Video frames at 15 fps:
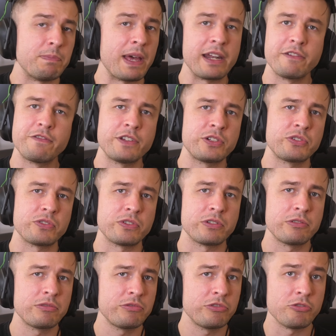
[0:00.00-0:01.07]

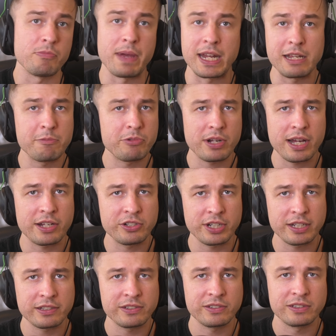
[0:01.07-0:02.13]
beneficial to many
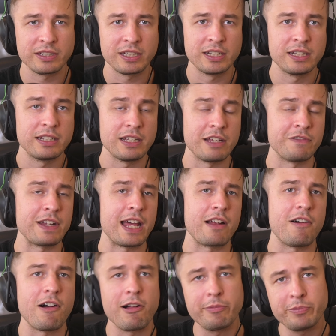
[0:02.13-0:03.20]
projects, if
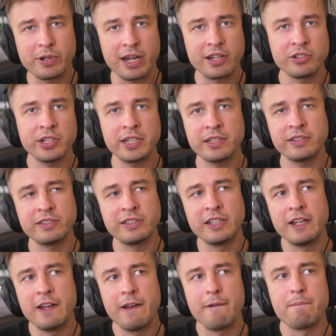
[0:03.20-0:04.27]
not all projects.
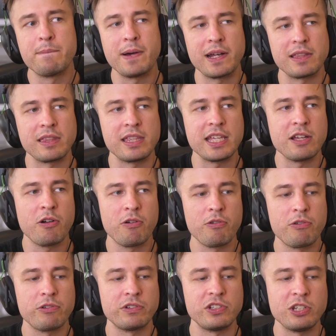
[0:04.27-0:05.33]
But the
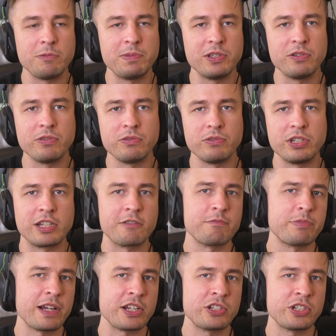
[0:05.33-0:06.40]
whole GPU
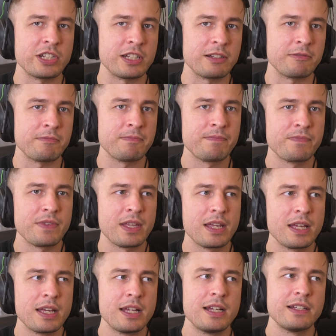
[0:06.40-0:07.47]
decompression
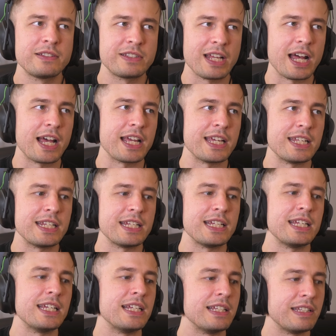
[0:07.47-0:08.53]
side
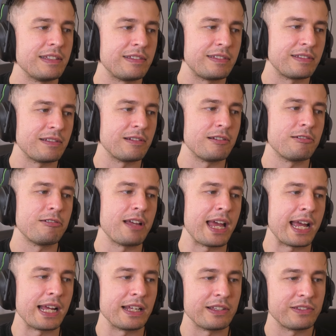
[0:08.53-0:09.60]
is,
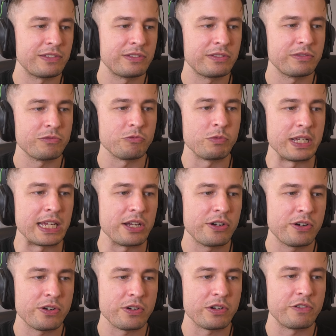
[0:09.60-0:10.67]
as we
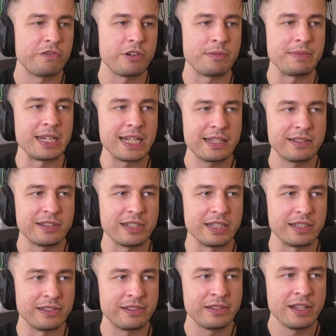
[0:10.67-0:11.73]
heard from
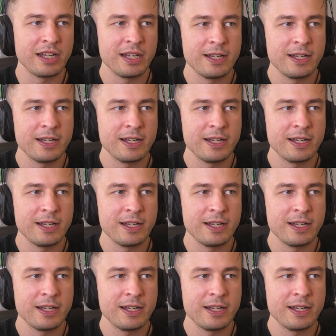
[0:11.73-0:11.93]
Nixxes,